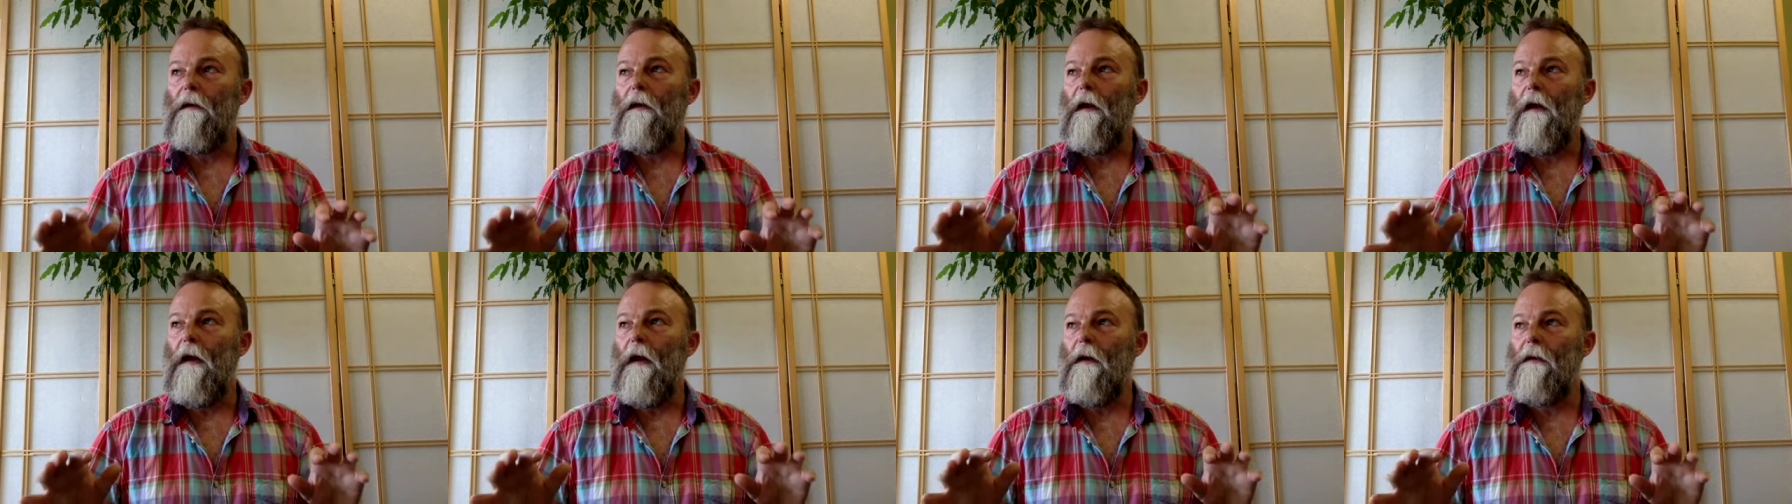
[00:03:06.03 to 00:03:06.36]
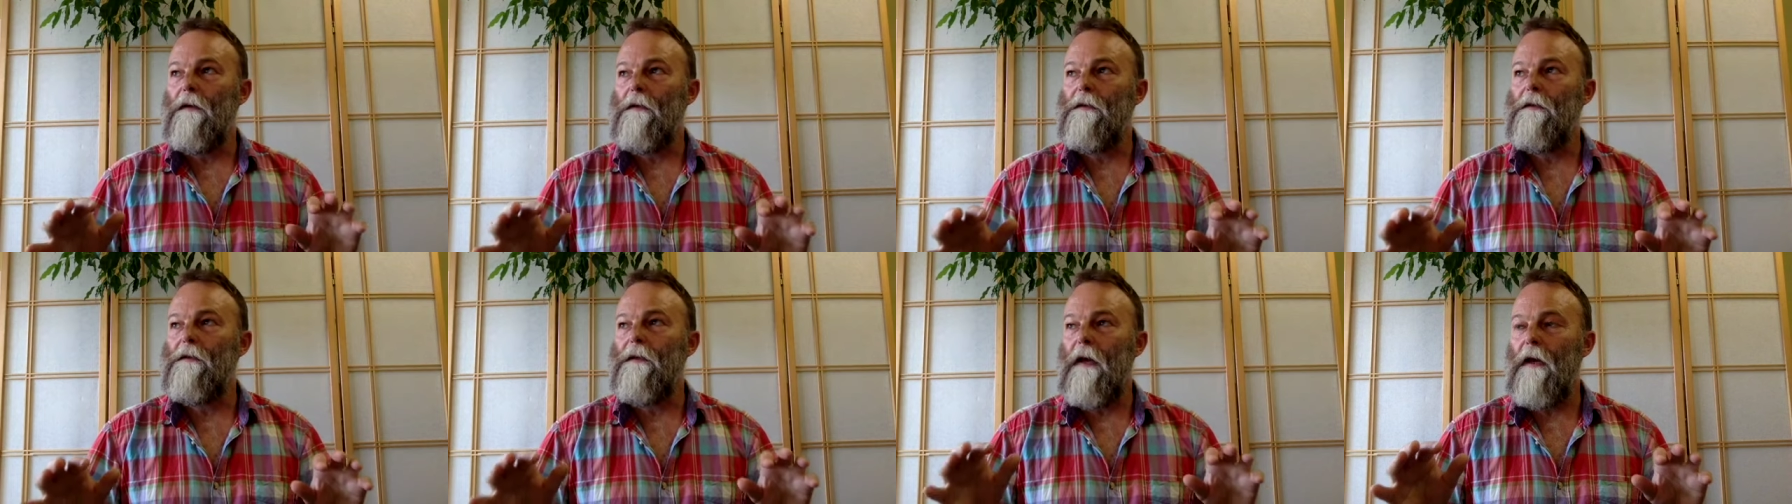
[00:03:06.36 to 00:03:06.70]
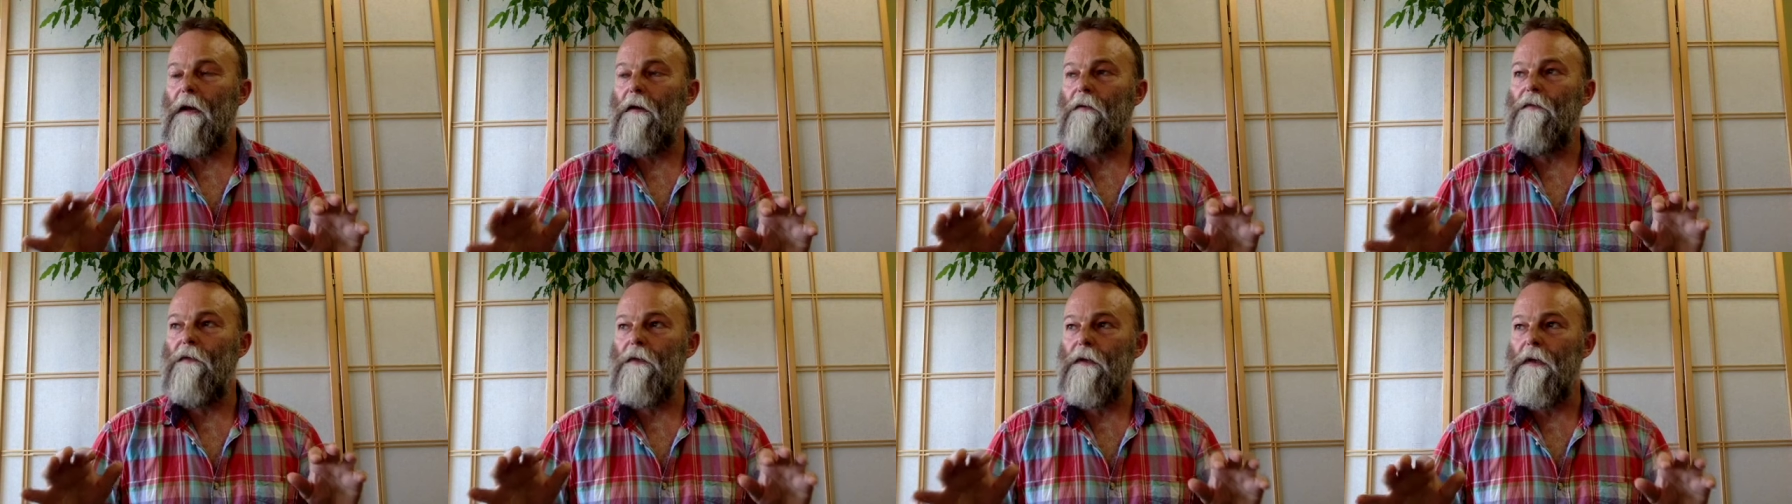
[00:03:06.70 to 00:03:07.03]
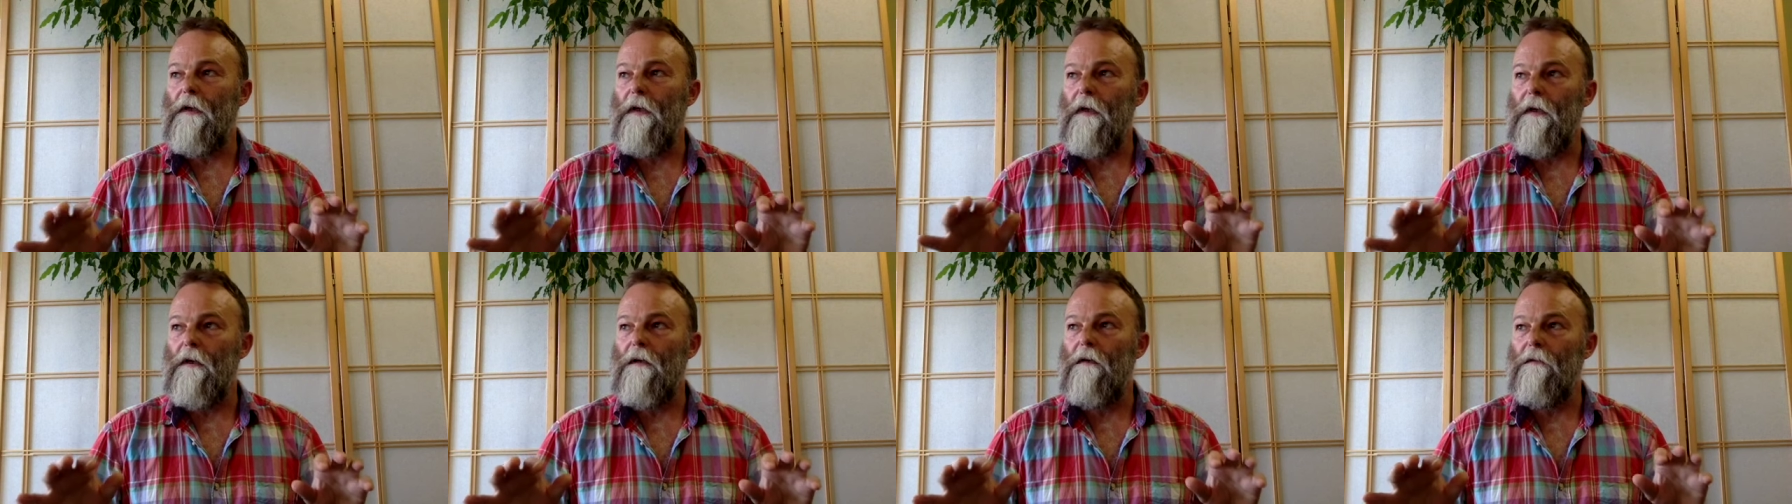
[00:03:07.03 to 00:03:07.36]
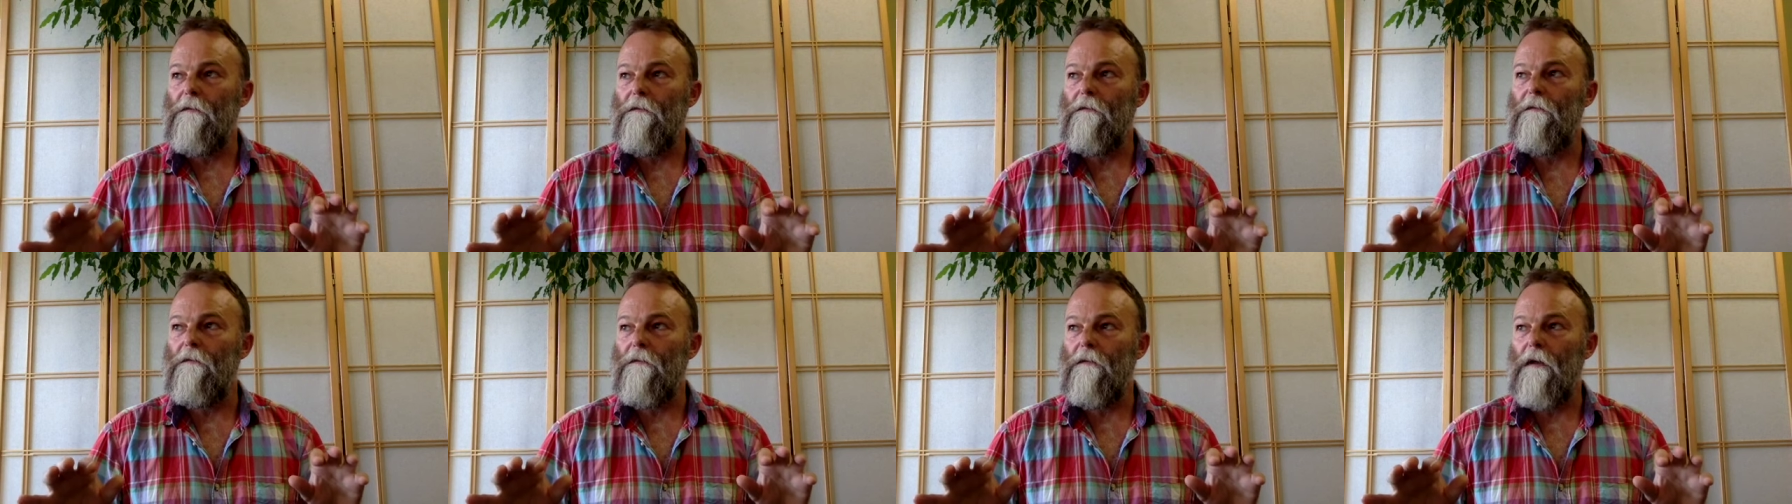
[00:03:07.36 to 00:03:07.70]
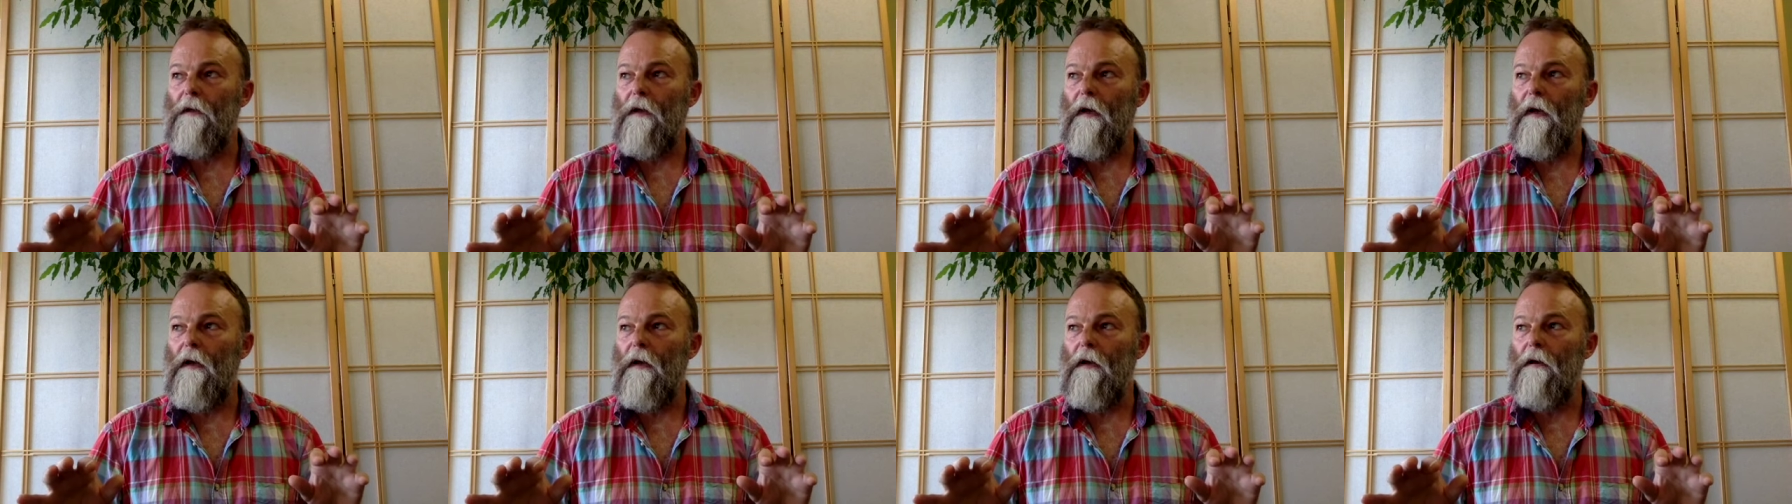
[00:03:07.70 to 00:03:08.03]
and safety
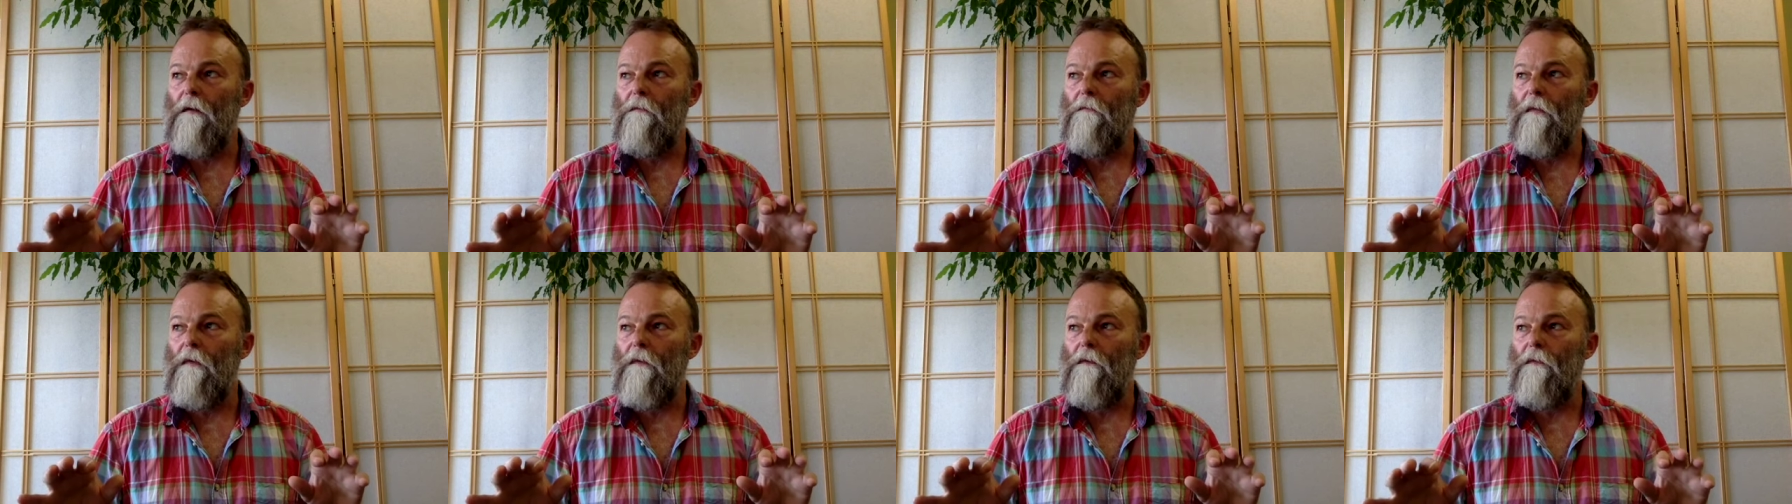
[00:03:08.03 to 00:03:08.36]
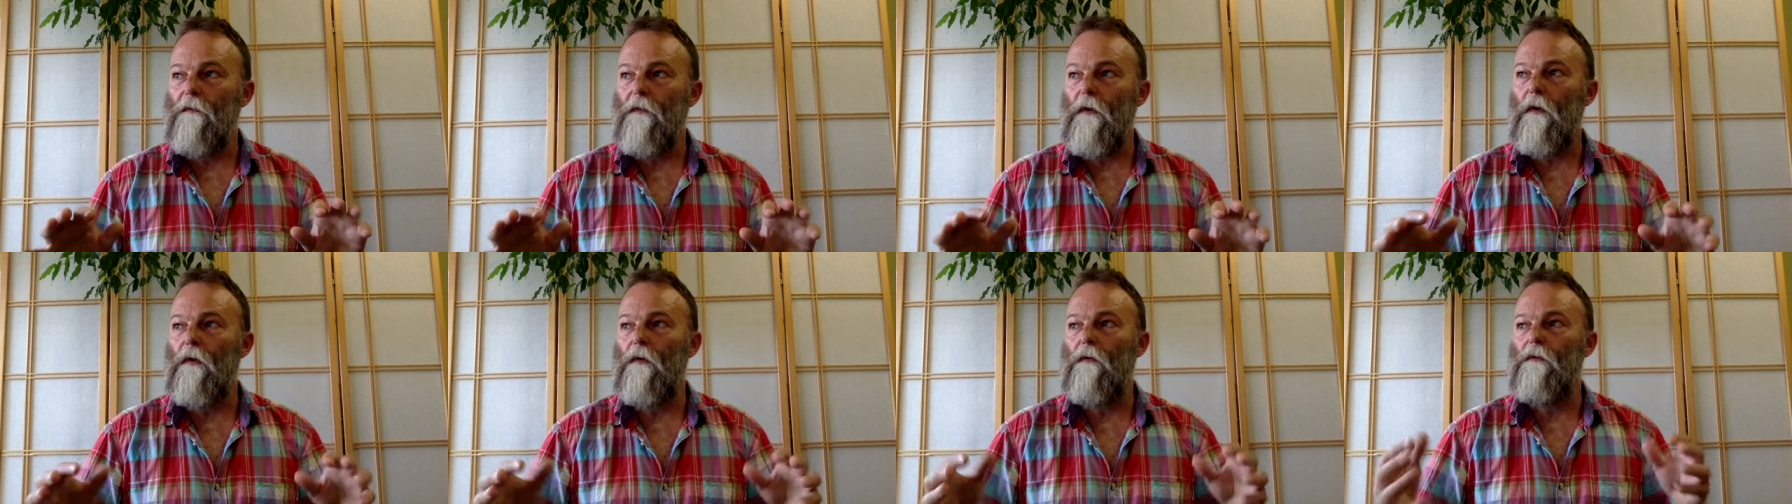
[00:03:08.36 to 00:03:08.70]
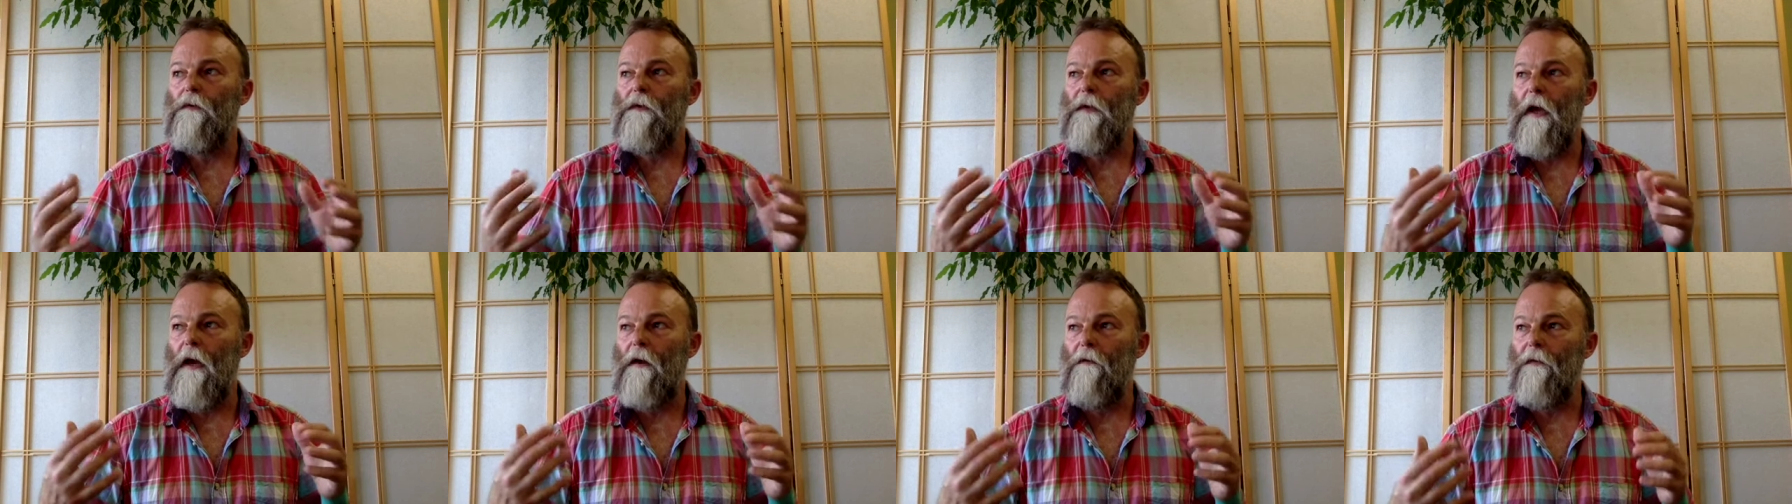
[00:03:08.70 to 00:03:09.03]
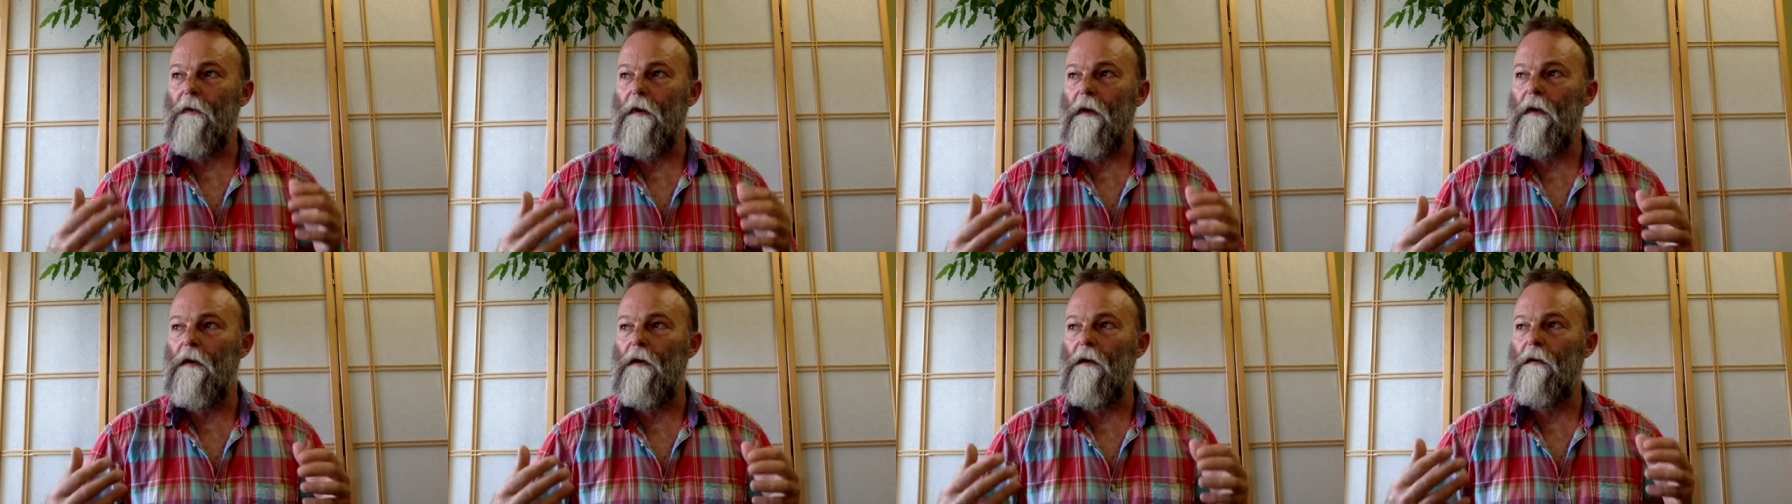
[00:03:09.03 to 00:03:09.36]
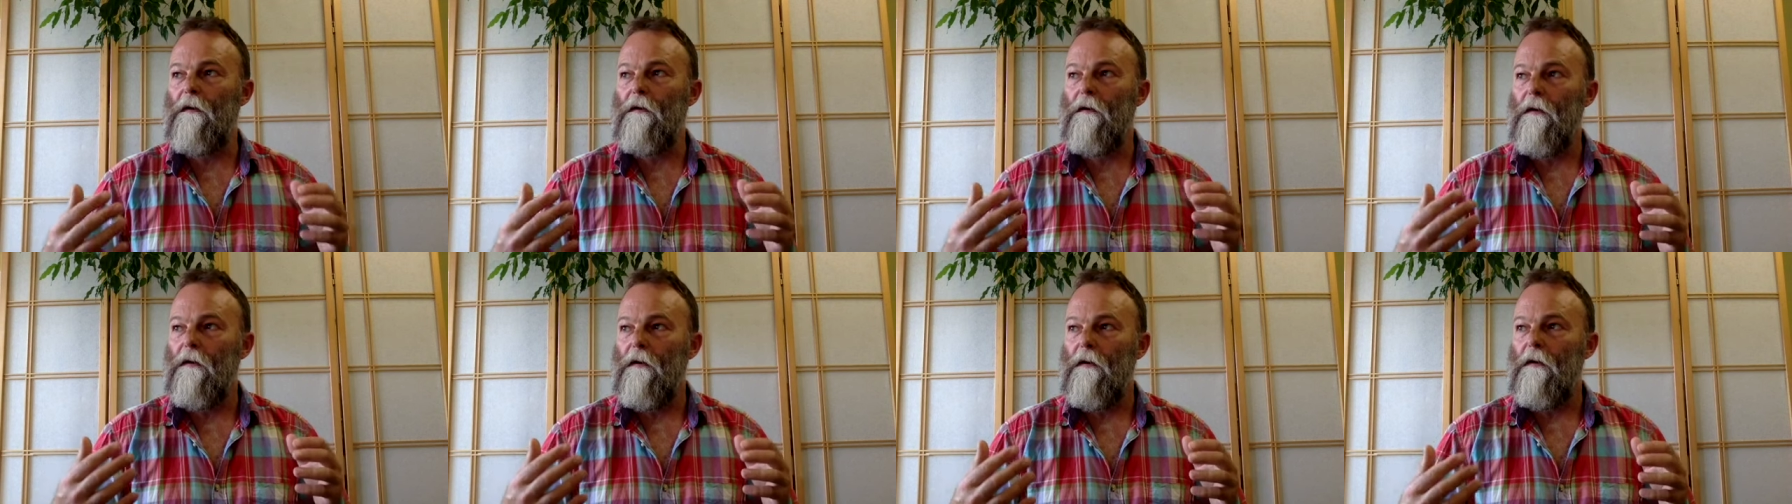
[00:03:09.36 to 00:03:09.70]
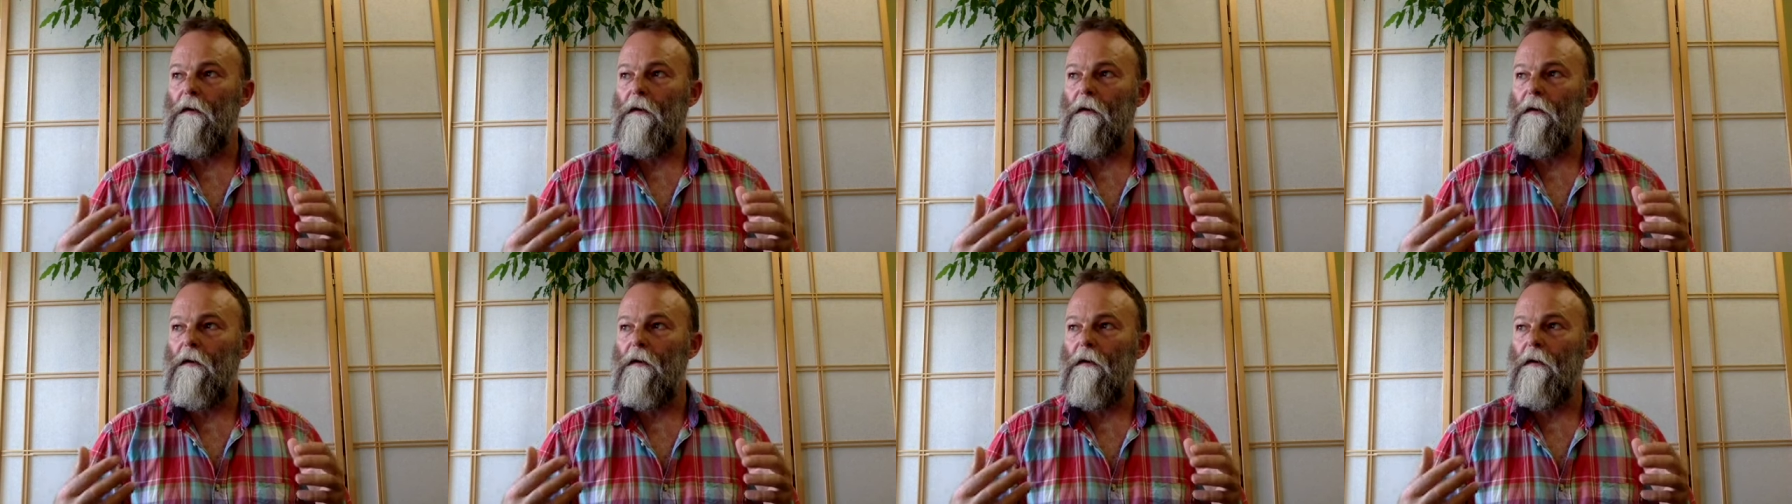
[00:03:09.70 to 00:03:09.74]
um, involves having